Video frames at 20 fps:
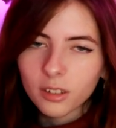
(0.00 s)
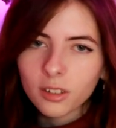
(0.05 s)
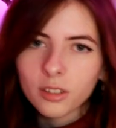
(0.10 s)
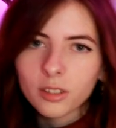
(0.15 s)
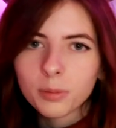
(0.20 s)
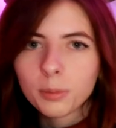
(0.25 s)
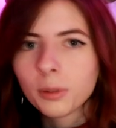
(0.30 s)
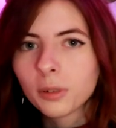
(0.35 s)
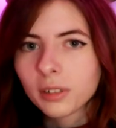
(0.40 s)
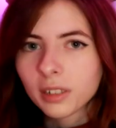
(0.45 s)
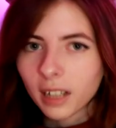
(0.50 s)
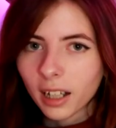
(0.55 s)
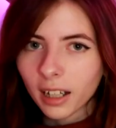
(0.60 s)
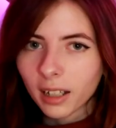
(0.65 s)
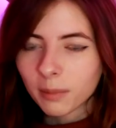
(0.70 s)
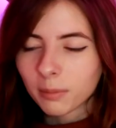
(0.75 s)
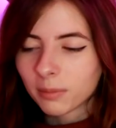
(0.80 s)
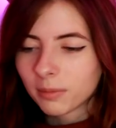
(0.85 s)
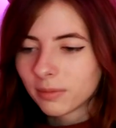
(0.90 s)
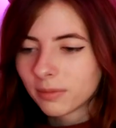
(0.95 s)
the spook
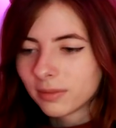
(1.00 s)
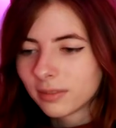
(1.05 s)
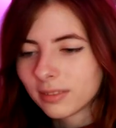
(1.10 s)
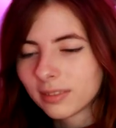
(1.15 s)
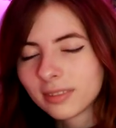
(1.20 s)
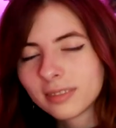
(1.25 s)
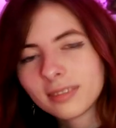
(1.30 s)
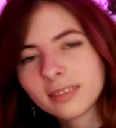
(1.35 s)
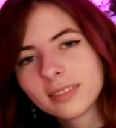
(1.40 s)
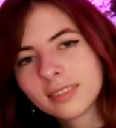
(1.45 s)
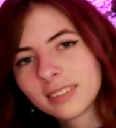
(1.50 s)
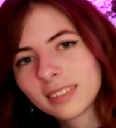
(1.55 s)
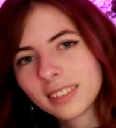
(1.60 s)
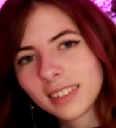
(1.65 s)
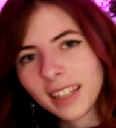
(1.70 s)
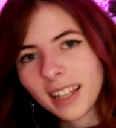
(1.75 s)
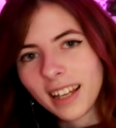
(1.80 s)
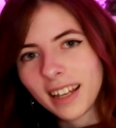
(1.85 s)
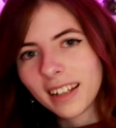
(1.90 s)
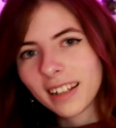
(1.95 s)
time.
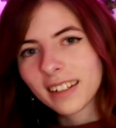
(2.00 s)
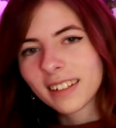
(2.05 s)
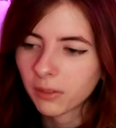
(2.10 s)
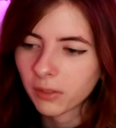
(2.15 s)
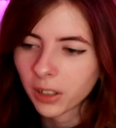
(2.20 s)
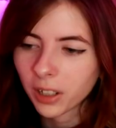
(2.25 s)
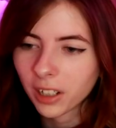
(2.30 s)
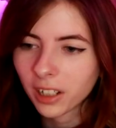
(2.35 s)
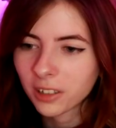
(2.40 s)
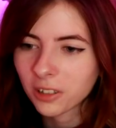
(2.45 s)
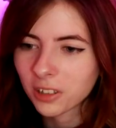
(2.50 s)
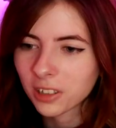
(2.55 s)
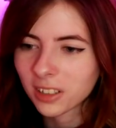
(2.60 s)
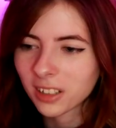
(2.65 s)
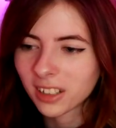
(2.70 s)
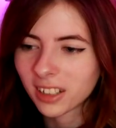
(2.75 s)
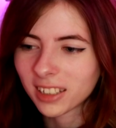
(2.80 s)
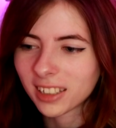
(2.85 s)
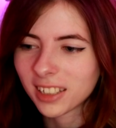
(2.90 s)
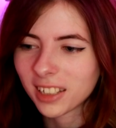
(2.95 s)
Yeah, I'm very
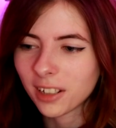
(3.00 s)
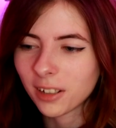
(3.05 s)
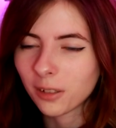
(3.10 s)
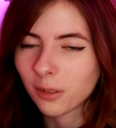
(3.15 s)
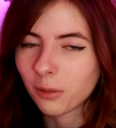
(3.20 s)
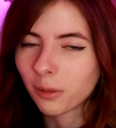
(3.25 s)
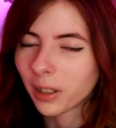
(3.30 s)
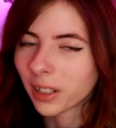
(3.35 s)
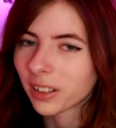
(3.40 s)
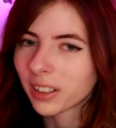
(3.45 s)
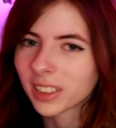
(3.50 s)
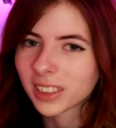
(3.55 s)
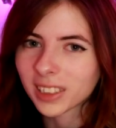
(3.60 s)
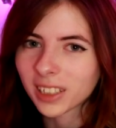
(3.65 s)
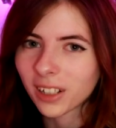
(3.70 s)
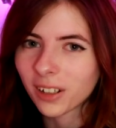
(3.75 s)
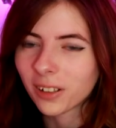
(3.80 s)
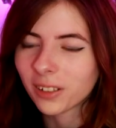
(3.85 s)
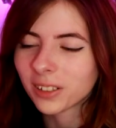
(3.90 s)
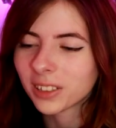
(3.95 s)
interested to see where this
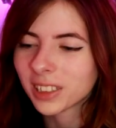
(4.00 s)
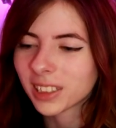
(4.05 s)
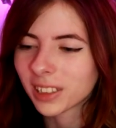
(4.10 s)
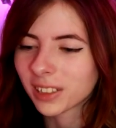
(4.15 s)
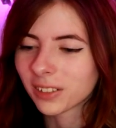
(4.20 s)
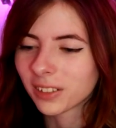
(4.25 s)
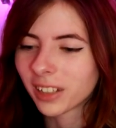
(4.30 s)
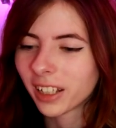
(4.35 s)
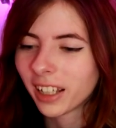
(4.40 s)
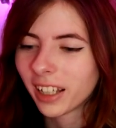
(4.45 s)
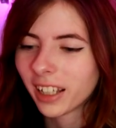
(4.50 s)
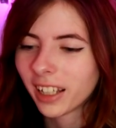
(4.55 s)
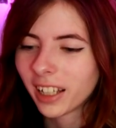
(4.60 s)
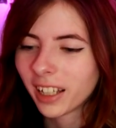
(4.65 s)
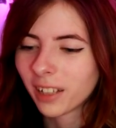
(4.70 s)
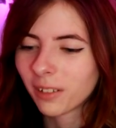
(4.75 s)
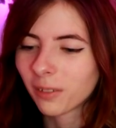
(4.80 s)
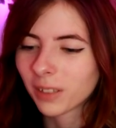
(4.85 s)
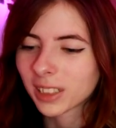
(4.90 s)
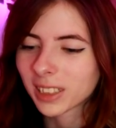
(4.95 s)
goes and
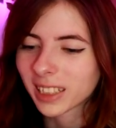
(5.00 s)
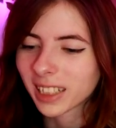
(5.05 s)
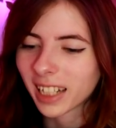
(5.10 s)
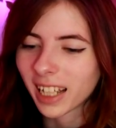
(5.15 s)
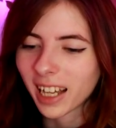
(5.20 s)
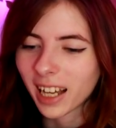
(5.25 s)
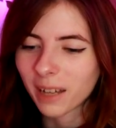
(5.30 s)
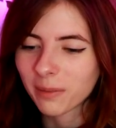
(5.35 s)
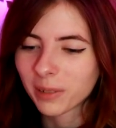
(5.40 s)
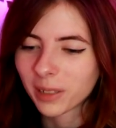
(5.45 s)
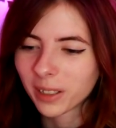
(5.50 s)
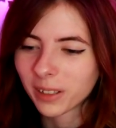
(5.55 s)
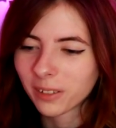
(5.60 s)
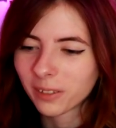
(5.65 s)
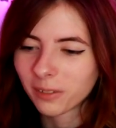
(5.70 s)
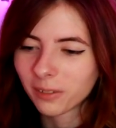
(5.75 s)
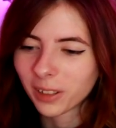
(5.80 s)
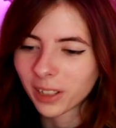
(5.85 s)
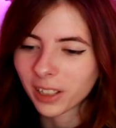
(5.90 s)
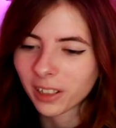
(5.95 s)
and what's gonna
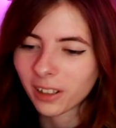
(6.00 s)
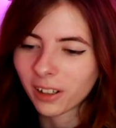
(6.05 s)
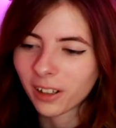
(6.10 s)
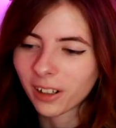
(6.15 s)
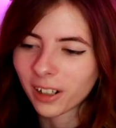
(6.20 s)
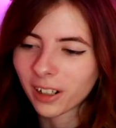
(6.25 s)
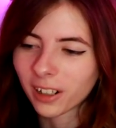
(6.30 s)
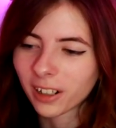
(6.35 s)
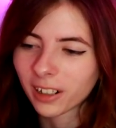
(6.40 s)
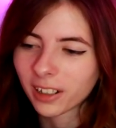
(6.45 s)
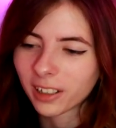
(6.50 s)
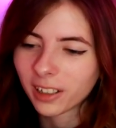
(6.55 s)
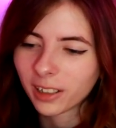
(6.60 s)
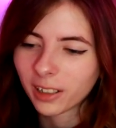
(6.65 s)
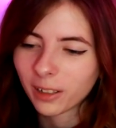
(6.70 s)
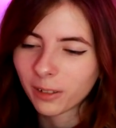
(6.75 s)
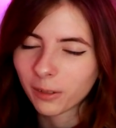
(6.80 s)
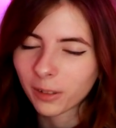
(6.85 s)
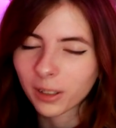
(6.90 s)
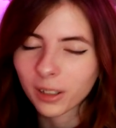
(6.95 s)
happen with our
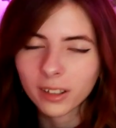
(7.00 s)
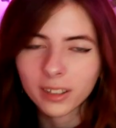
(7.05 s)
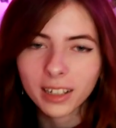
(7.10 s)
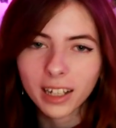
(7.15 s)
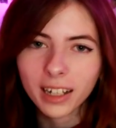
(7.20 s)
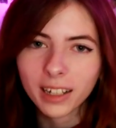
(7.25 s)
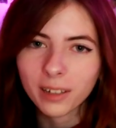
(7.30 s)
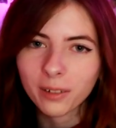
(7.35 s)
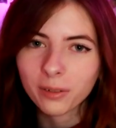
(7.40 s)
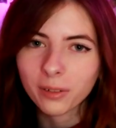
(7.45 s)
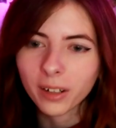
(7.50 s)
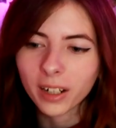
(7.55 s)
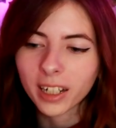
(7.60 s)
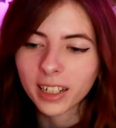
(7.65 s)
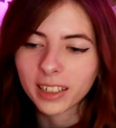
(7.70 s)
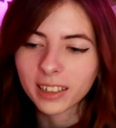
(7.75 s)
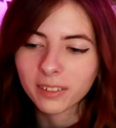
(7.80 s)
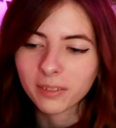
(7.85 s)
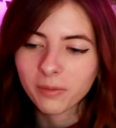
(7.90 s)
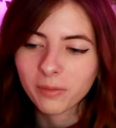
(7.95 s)
with our teddy
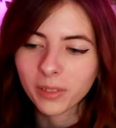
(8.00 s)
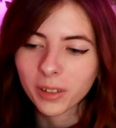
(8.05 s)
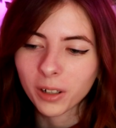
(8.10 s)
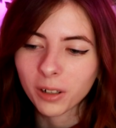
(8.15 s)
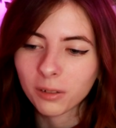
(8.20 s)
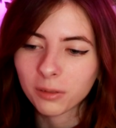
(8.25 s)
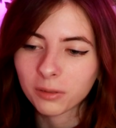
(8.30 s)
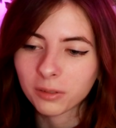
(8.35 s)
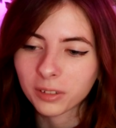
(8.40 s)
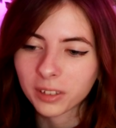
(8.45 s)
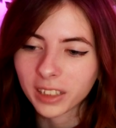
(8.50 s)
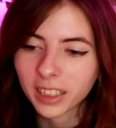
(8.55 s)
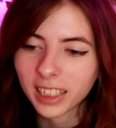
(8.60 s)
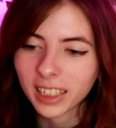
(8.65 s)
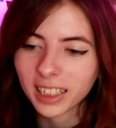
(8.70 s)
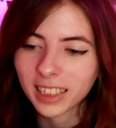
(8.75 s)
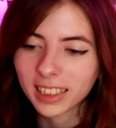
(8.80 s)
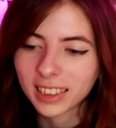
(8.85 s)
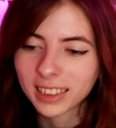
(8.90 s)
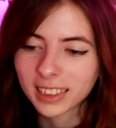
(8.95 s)
friend.
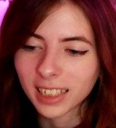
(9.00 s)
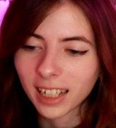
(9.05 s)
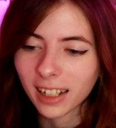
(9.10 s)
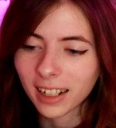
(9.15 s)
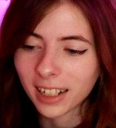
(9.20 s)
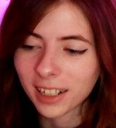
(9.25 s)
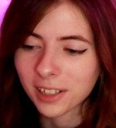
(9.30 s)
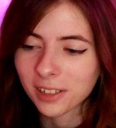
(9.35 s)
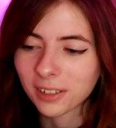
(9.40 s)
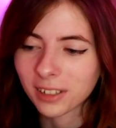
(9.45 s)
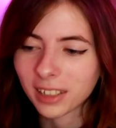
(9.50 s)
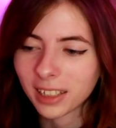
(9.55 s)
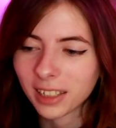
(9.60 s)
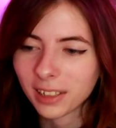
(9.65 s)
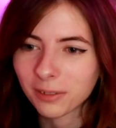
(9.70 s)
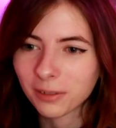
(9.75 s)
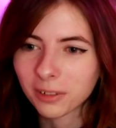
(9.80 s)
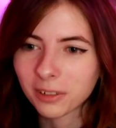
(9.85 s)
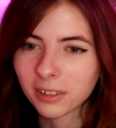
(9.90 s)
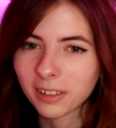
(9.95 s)
Hopefully he's not actually
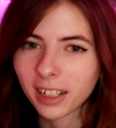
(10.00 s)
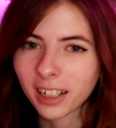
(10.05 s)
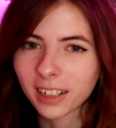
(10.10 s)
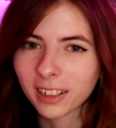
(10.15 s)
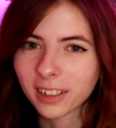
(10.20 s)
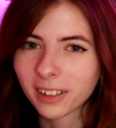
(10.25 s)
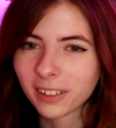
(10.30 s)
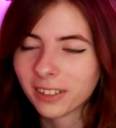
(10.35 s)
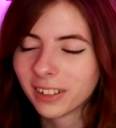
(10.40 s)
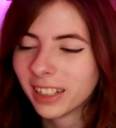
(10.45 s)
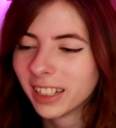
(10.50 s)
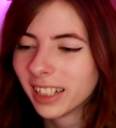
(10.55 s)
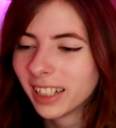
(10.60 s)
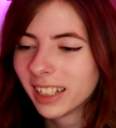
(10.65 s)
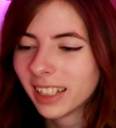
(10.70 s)
evil. I don't know.